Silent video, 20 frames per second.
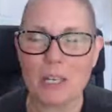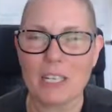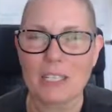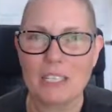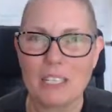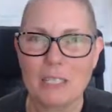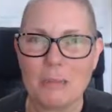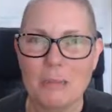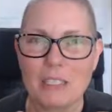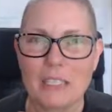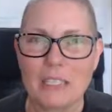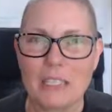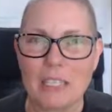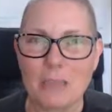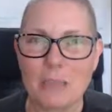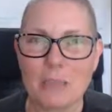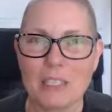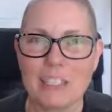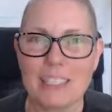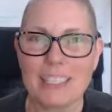It seems a little
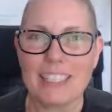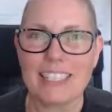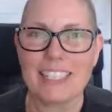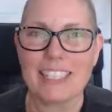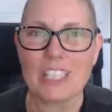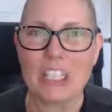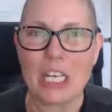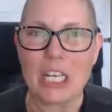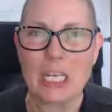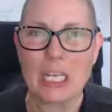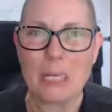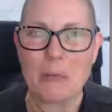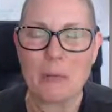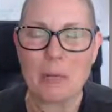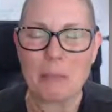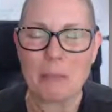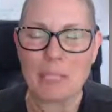bit disingenuous,